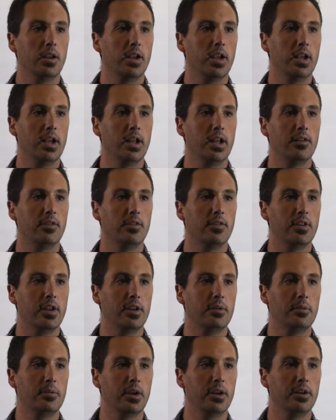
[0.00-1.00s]
and
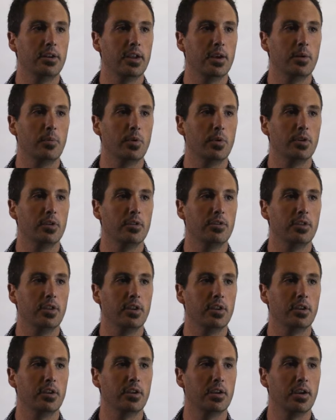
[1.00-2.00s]
then write down what you
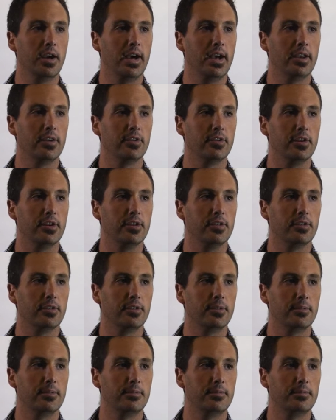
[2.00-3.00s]
think a hazard is.